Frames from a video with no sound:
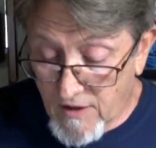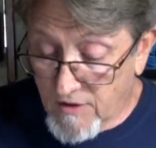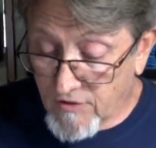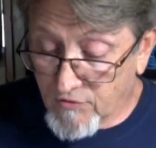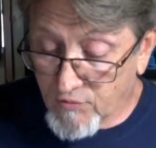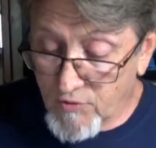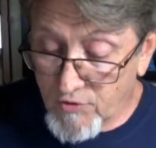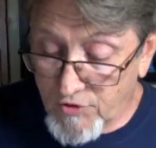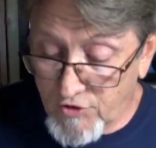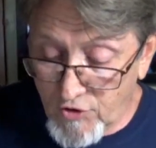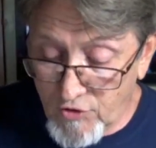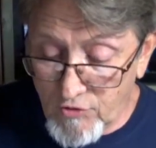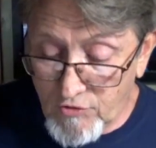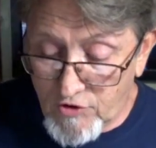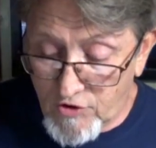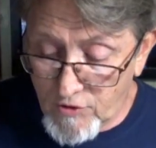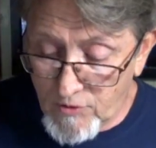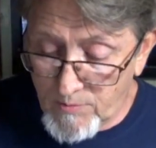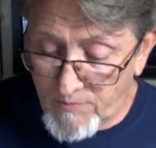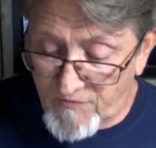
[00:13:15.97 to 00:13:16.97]
Through
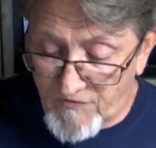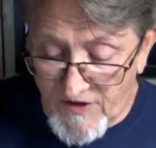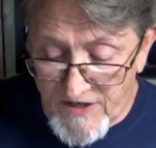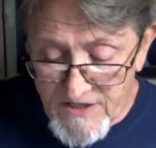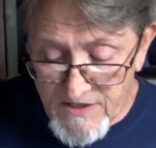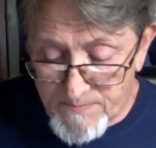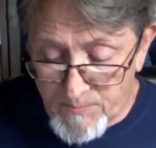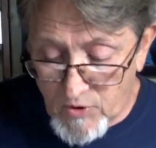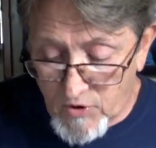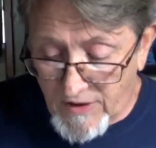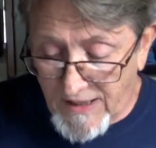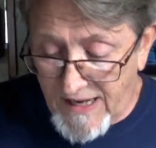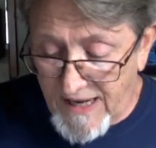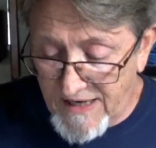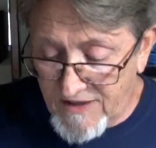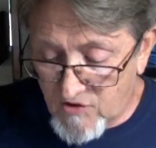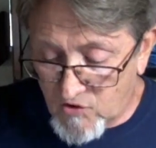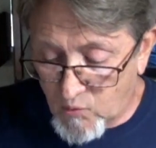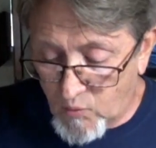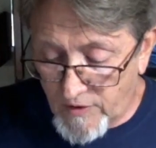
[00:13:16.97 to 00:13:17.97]
YouTube, Facebook,
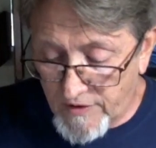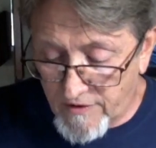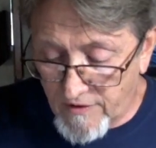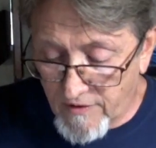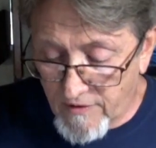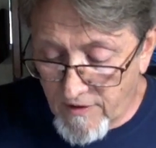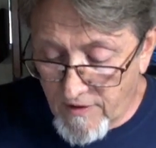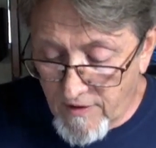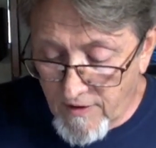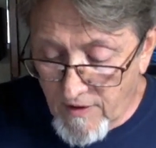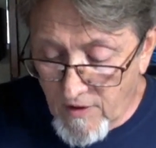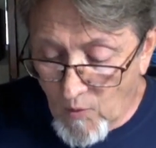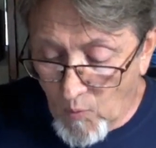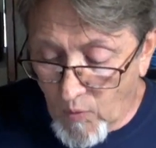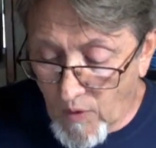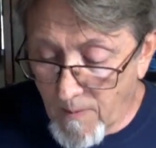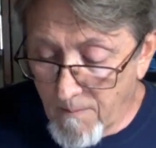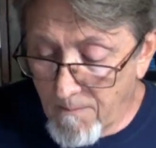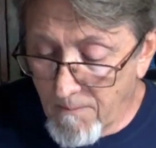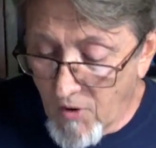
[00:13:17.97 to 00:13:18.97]
and Twitter,
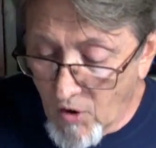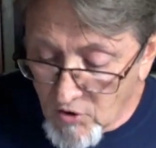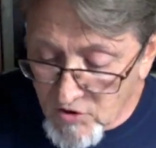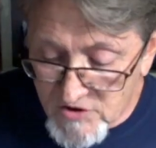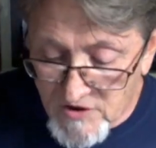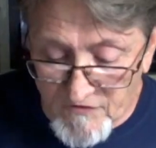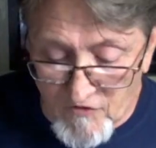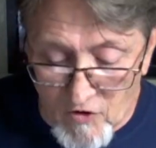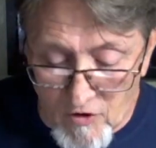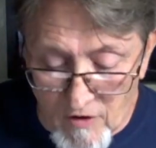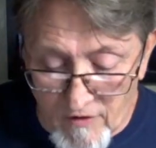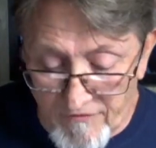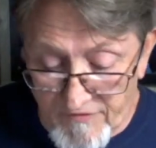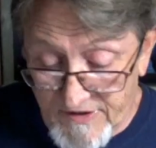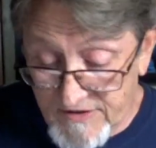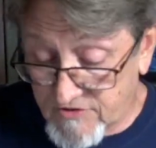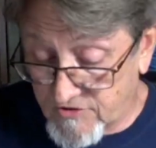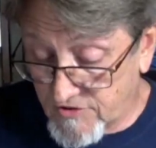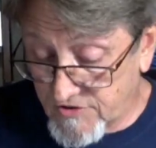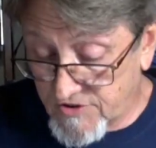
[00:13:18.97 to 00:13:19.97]
where most of our
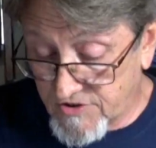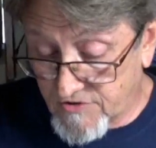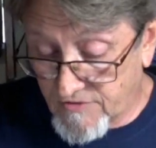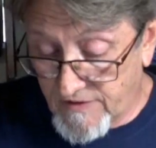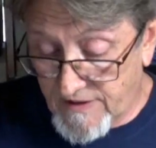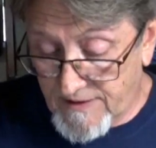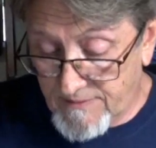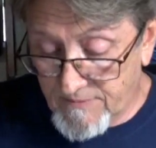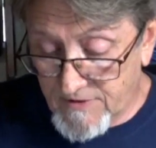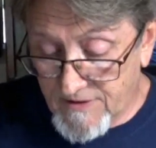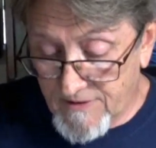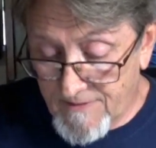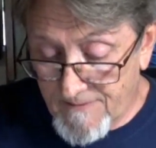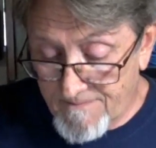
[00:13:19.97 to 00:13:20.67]
events are streamed,